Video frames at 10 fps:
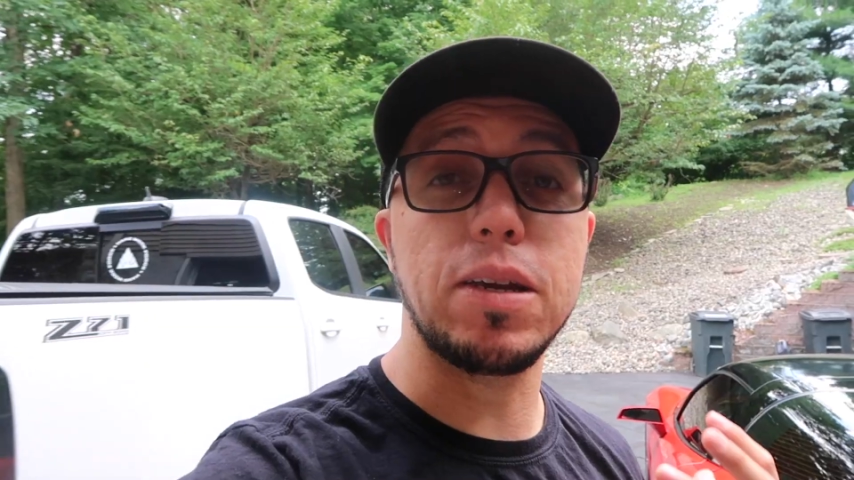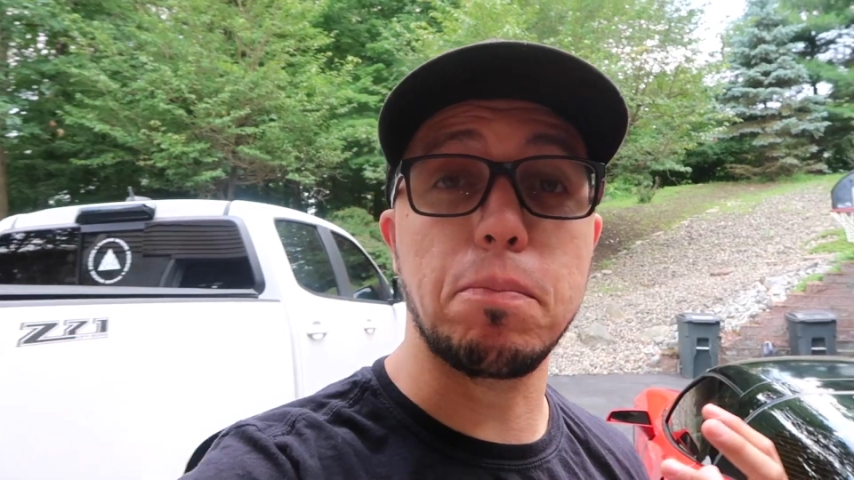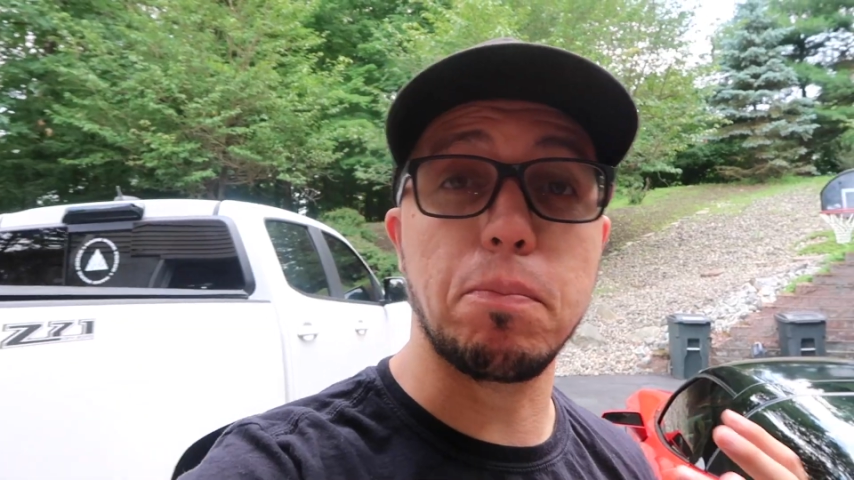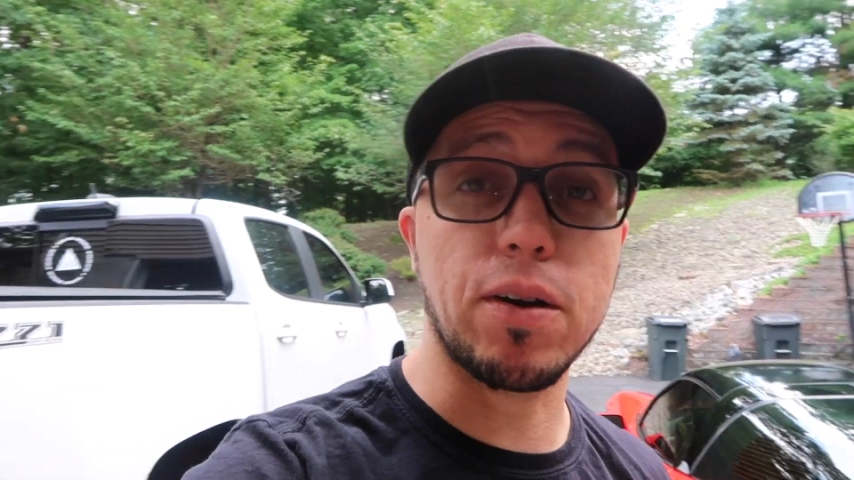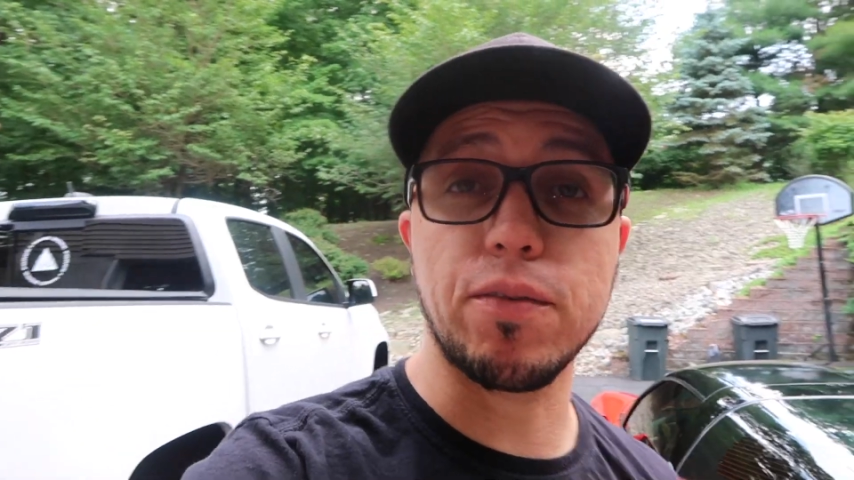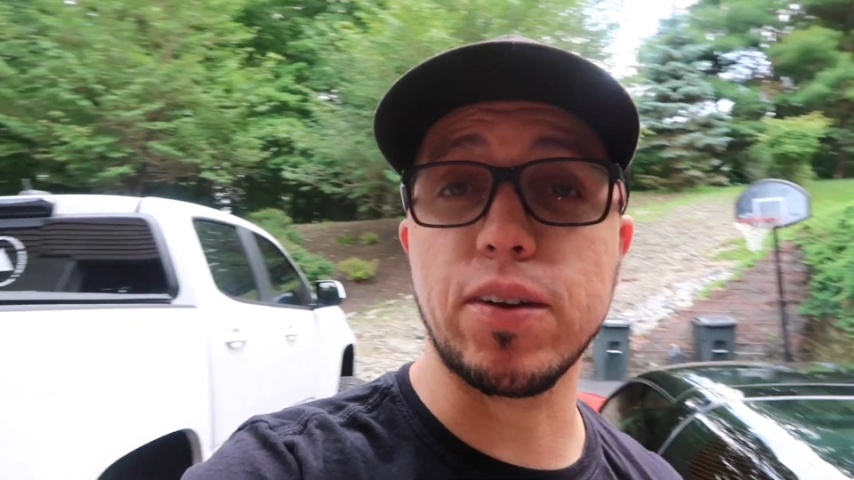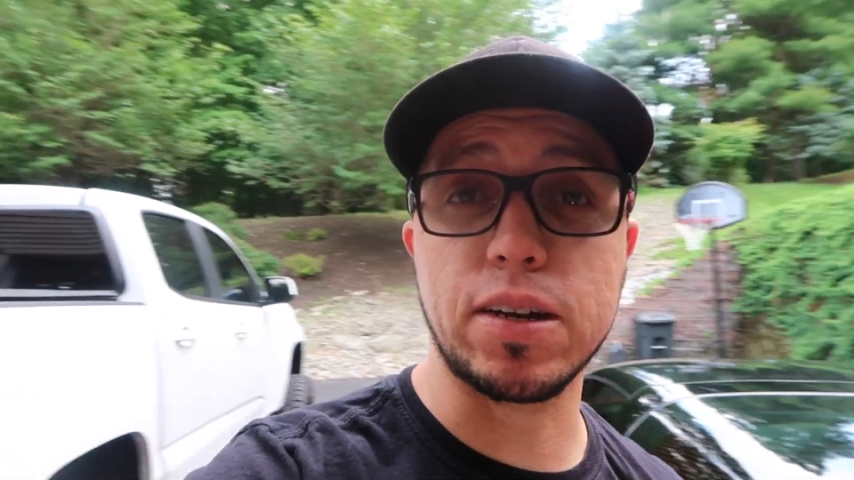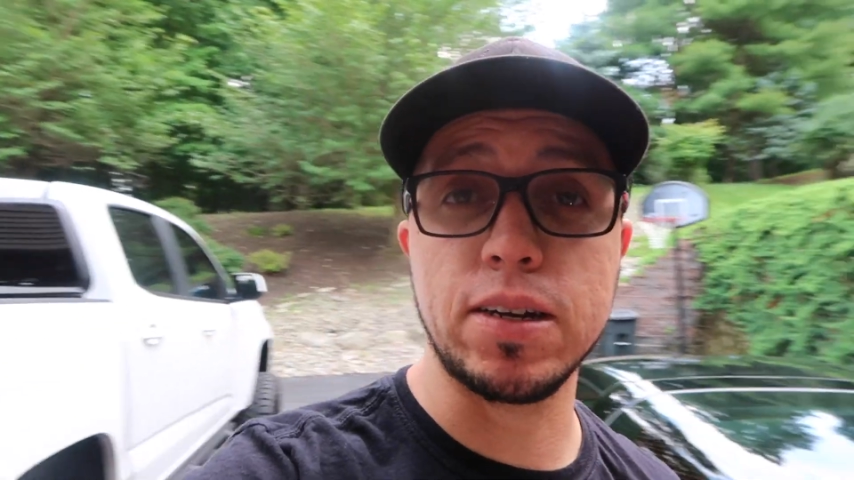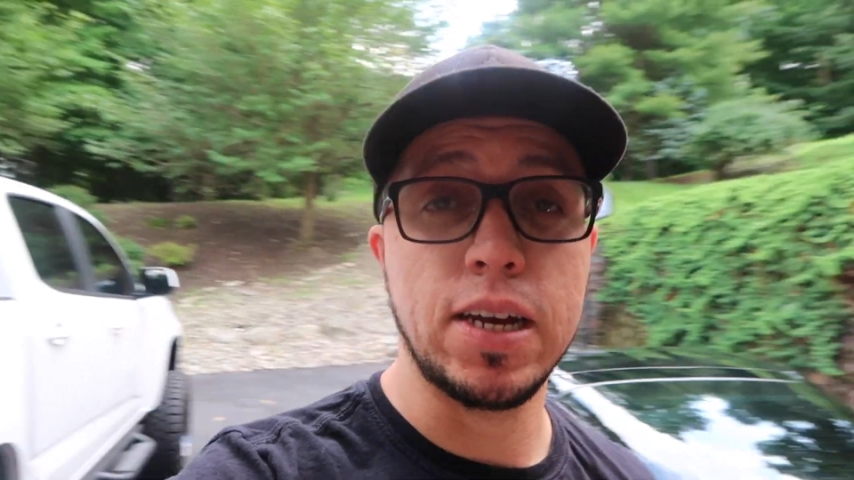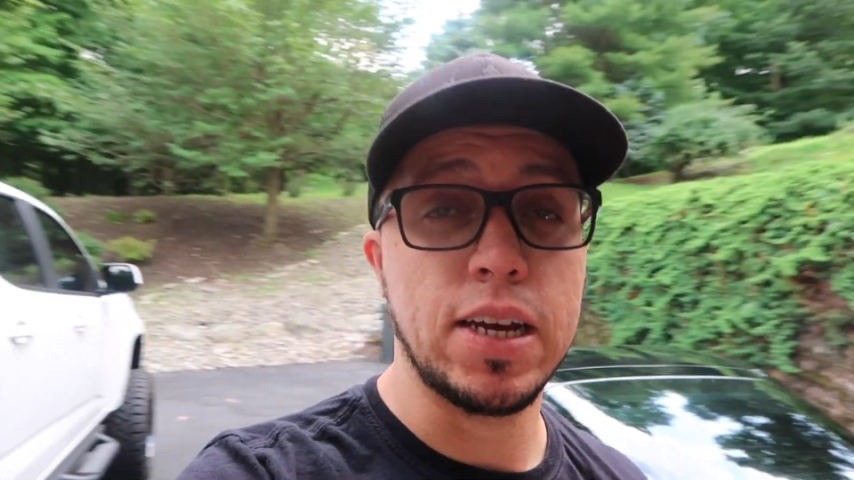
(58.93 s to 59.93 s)
be
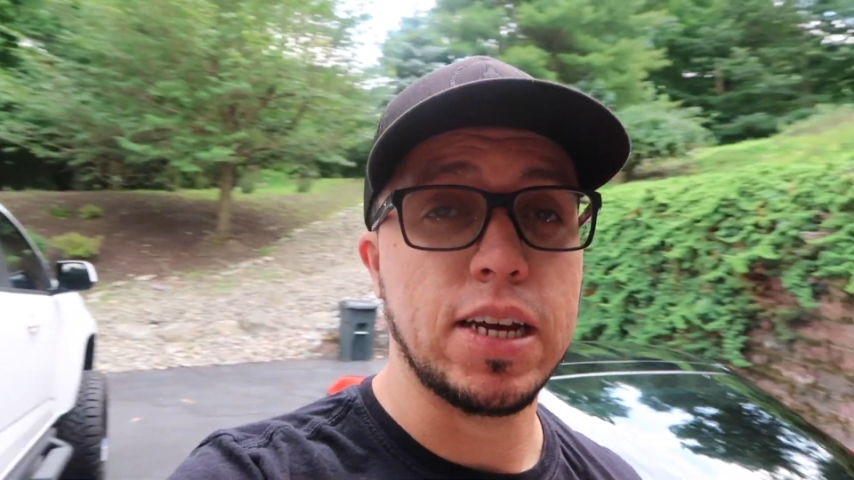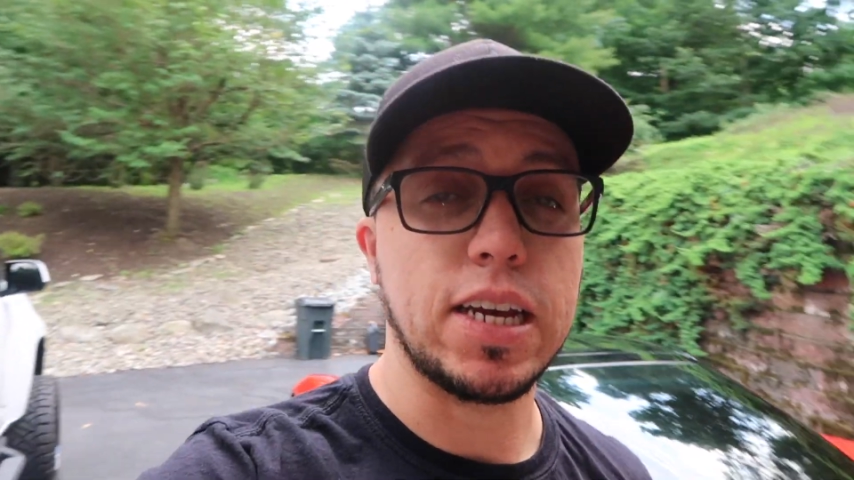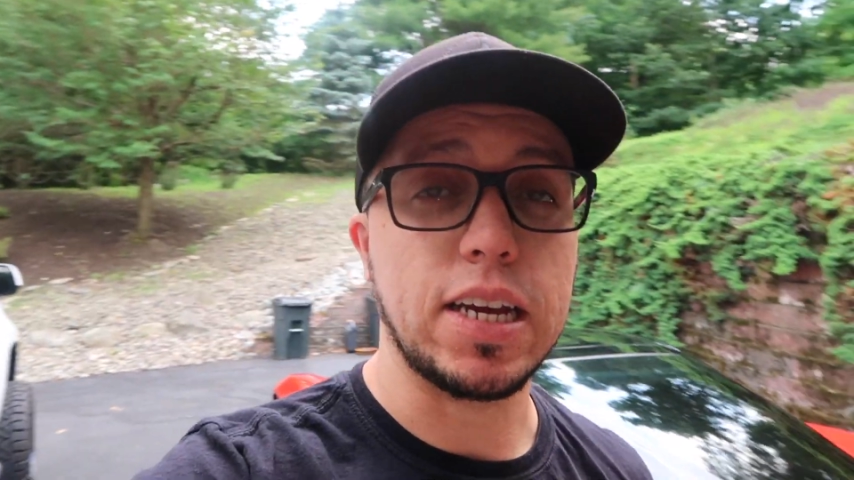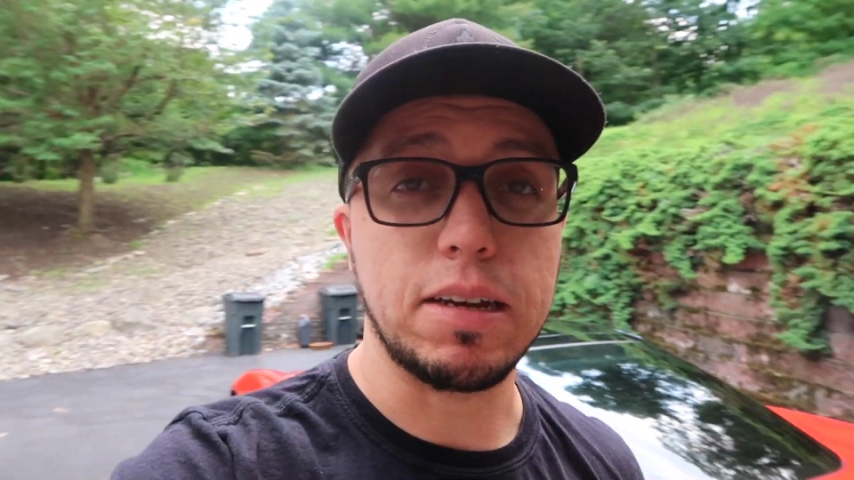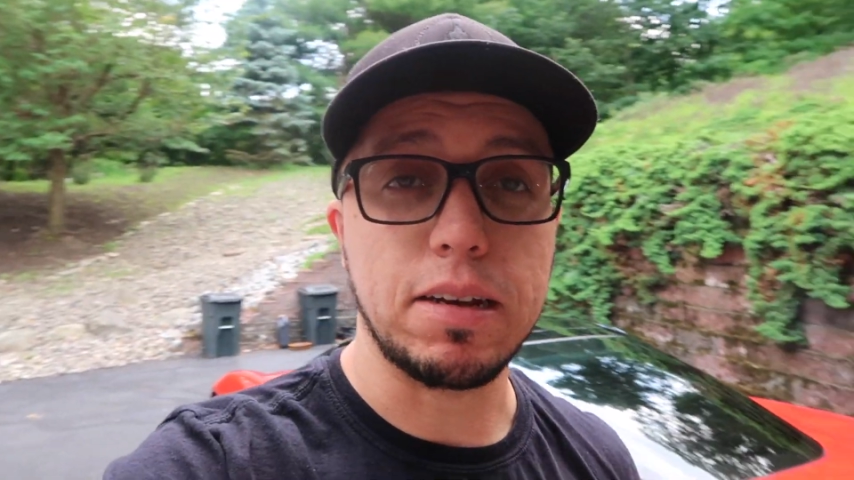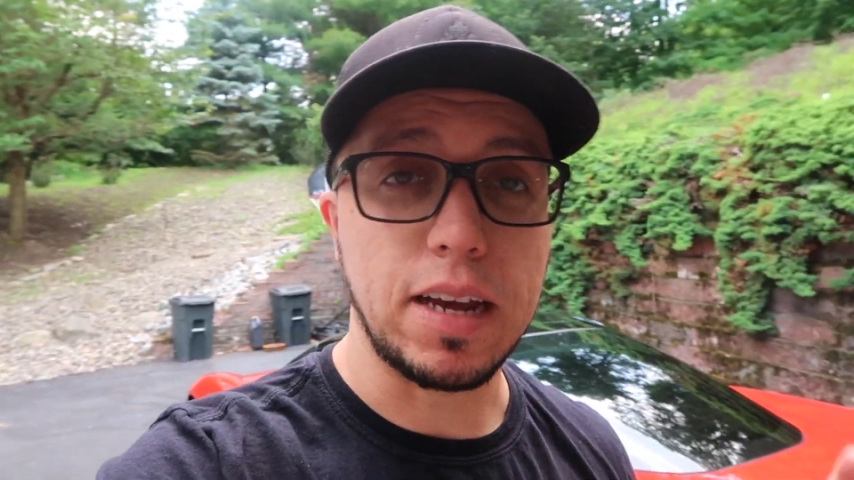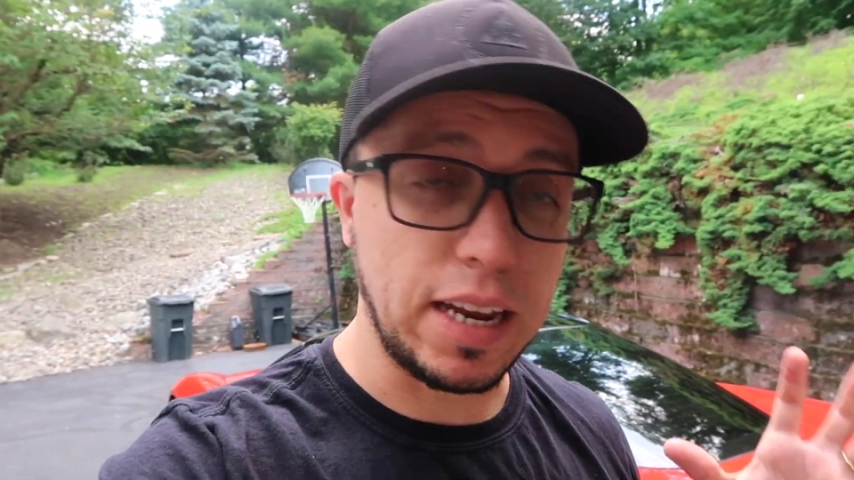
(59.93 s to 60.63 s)
perfect in